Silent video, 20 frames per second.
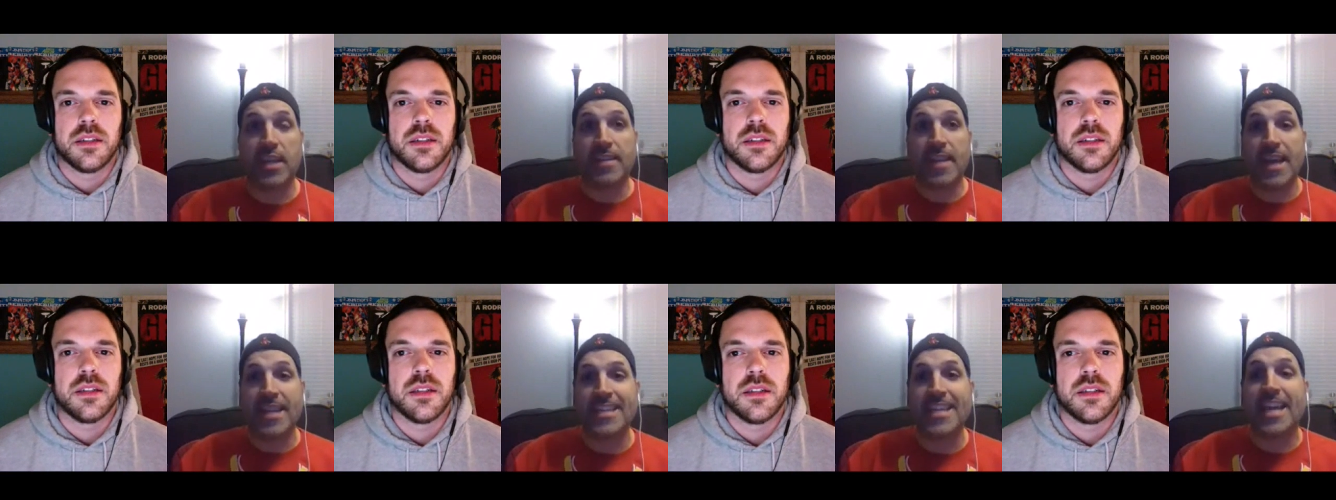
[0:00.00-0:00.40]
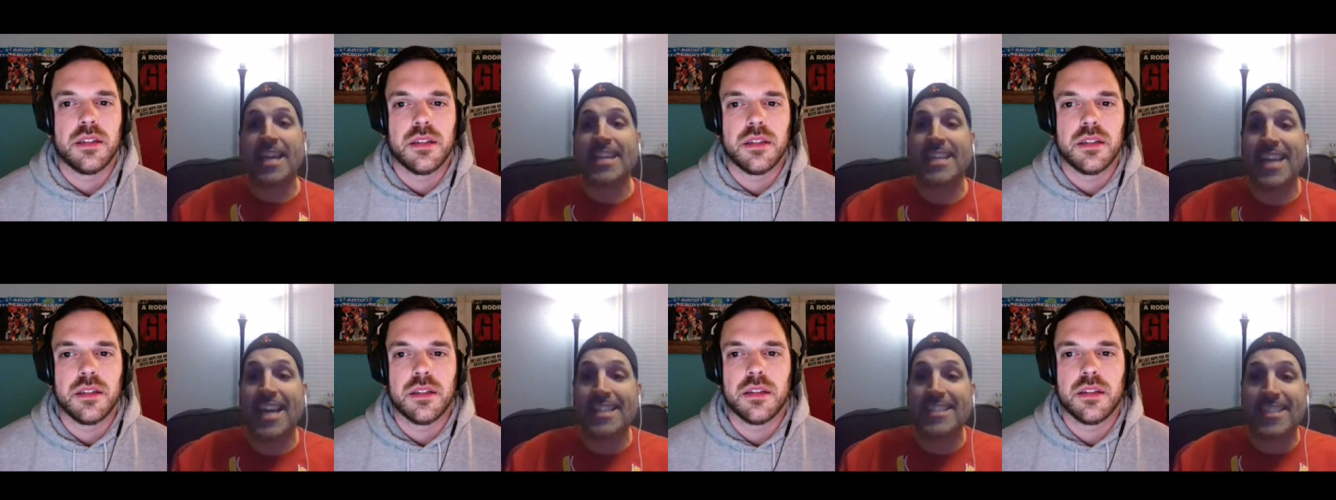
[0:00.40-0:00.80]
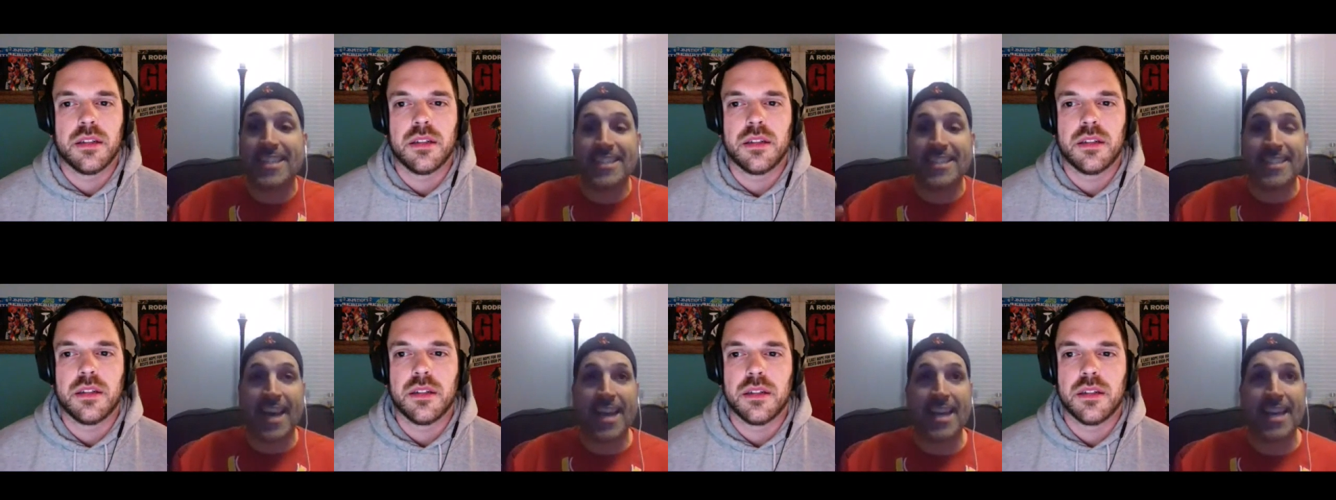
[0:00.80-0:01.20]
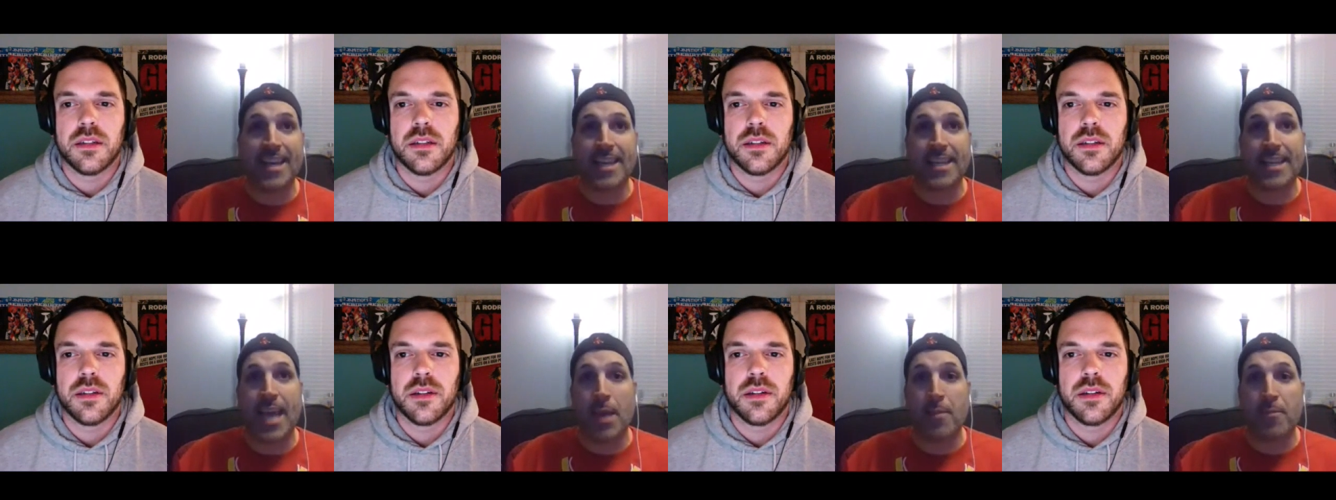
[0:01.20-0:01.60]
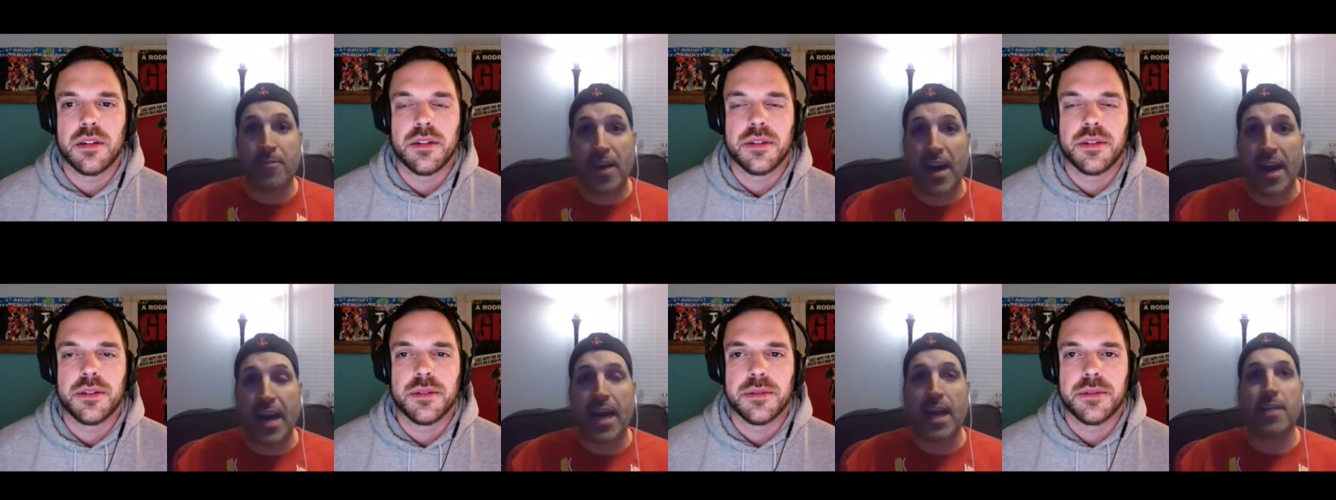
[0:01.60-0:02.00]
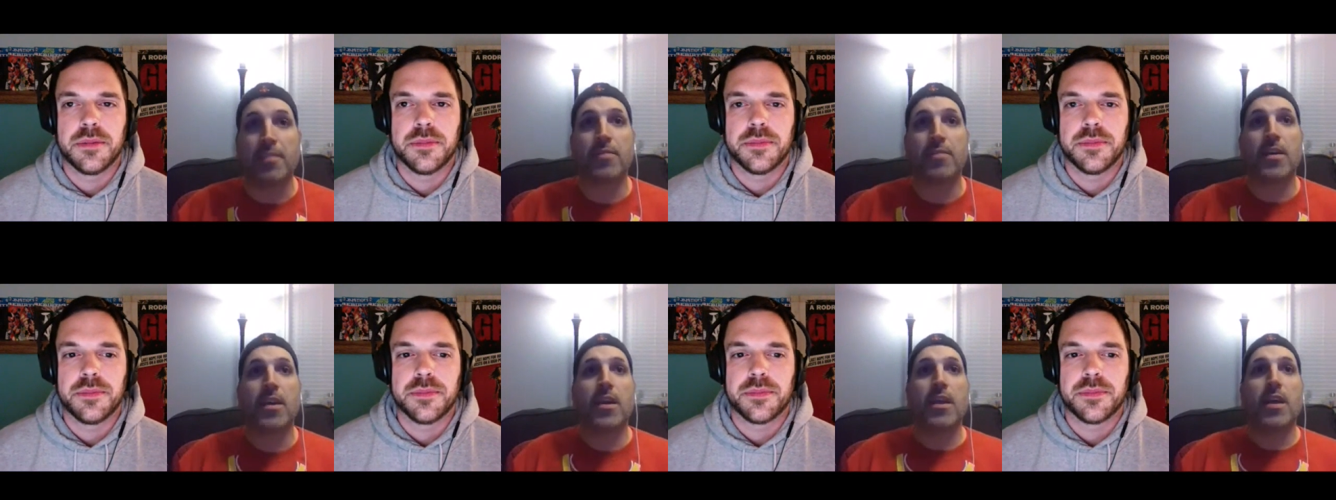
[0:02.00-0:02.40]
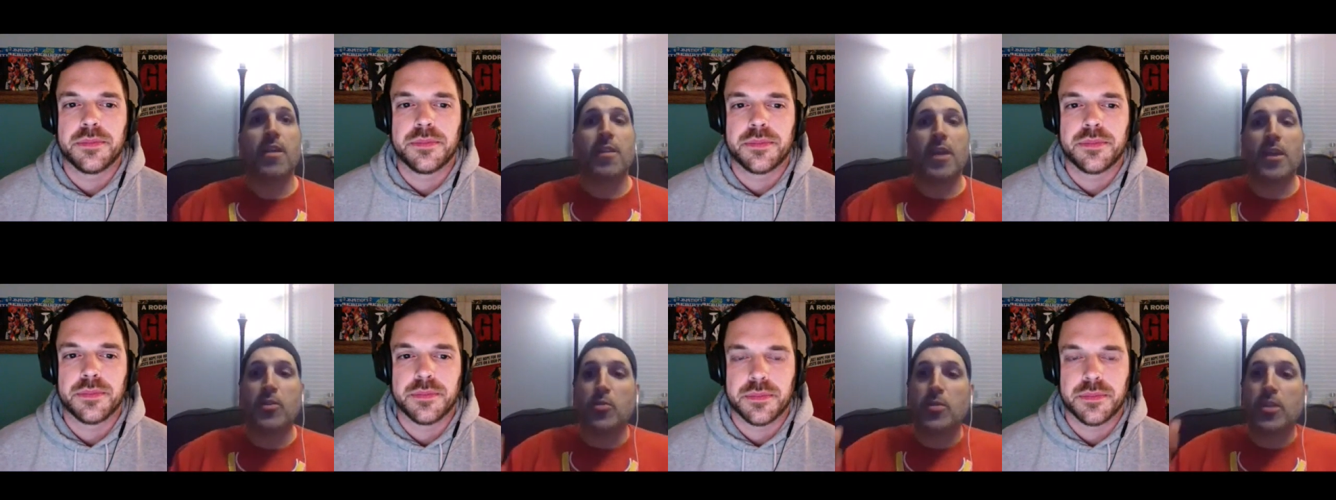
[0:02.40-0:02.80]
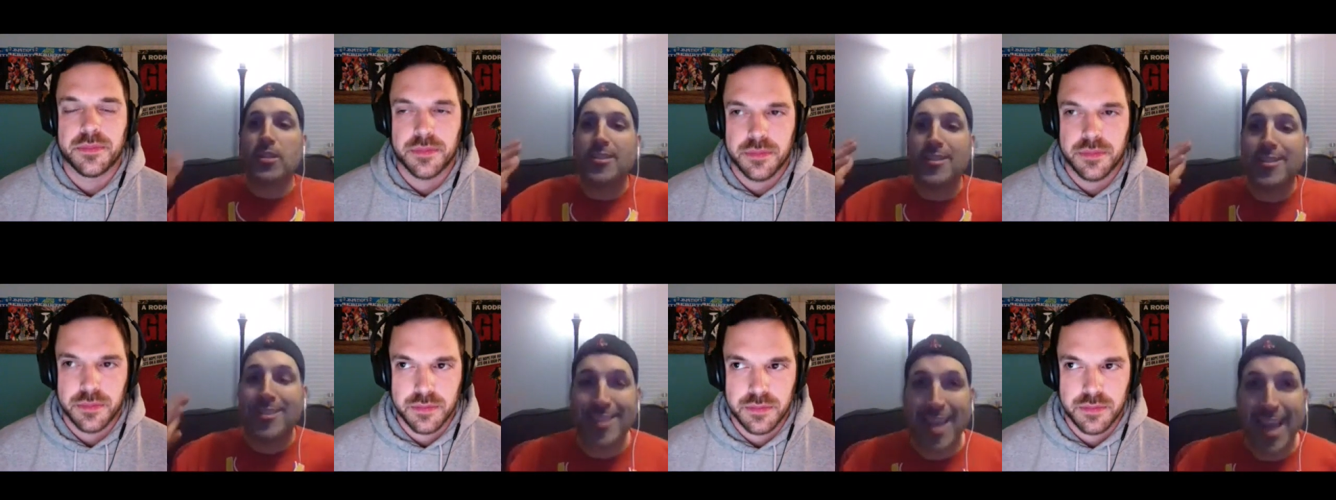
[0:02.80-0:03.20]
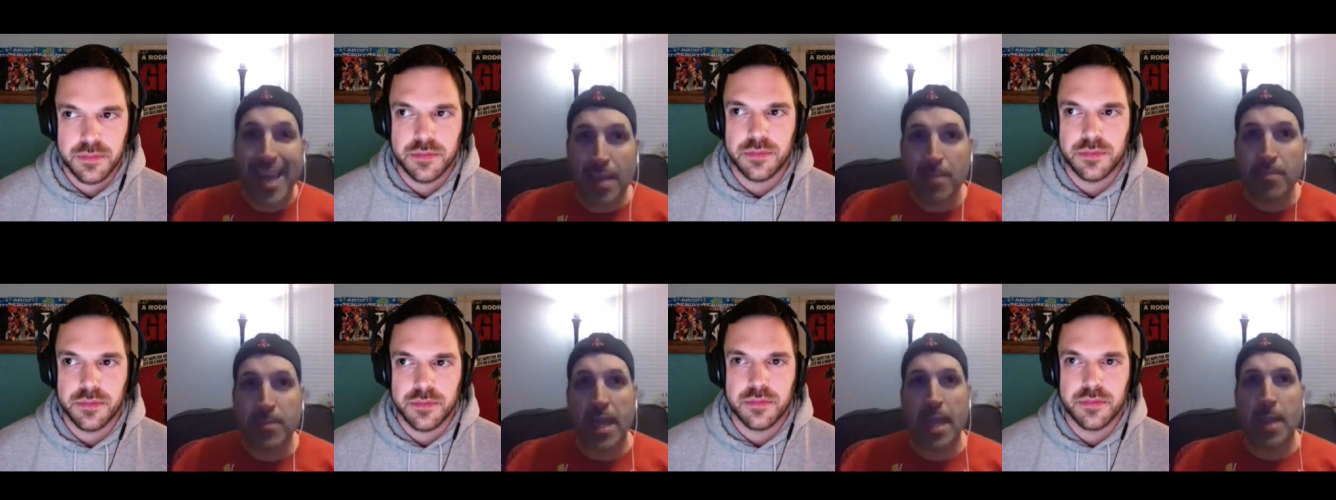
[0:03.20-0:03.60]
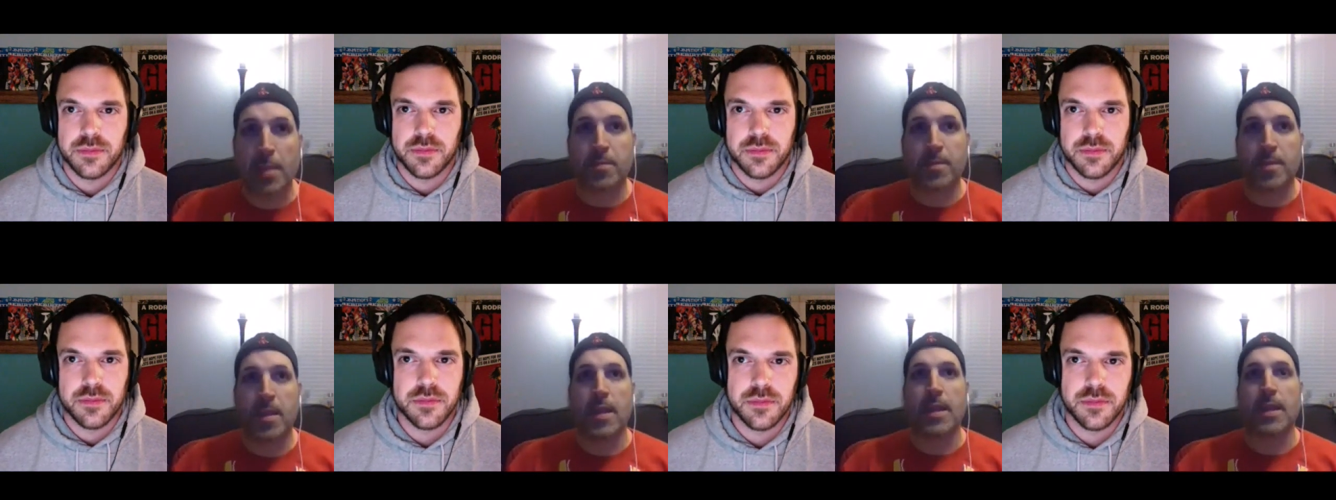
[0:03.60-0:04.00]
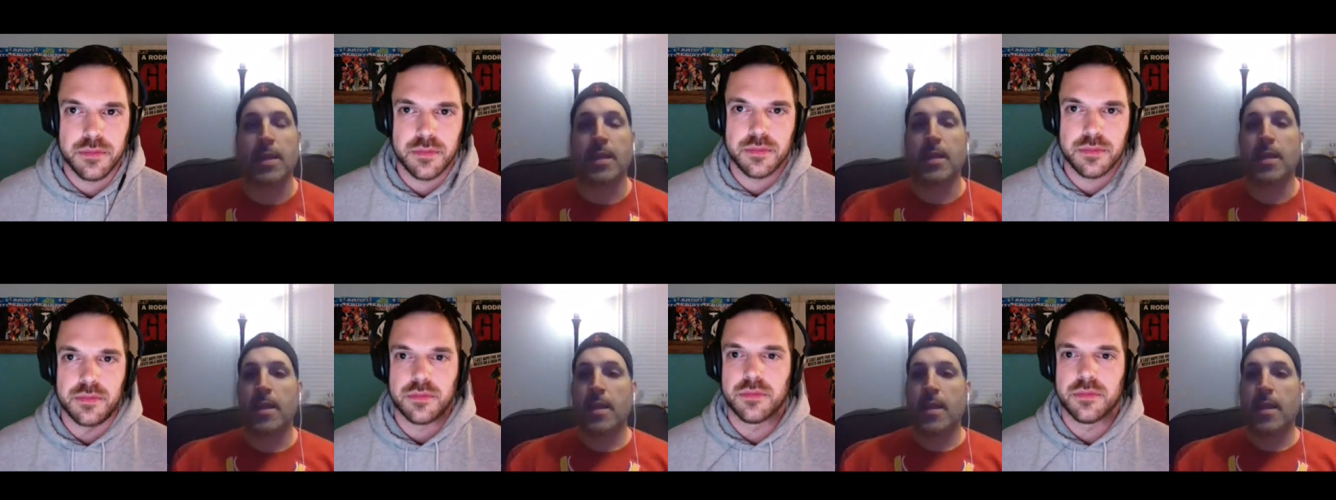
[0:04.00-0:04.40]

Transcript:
Speaker 1: And then yet again tonight in a game five, they do the same damn thing.